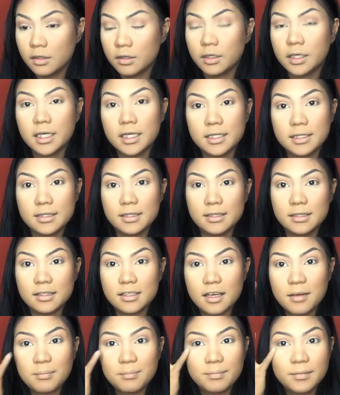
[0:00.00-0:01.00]
Okay, since
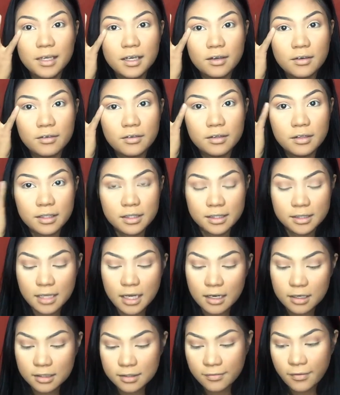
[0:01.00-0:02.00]
I'm not really
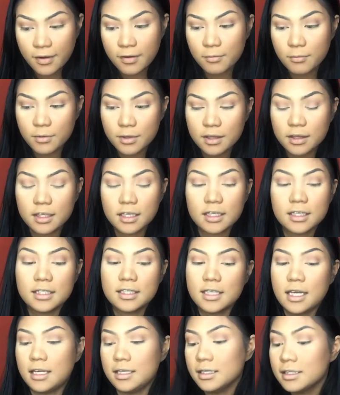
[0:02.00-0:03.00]
satisfied with the
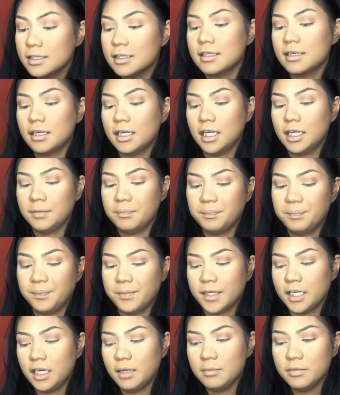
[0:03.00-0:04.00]
intensity,
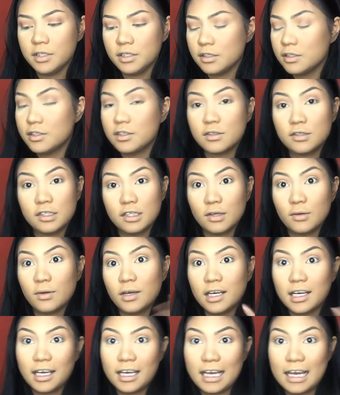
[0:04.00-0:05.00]
I'm just using
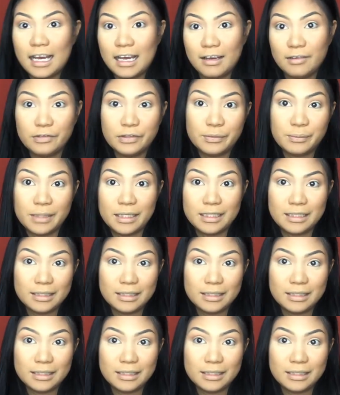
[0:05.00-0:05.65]
what I have on my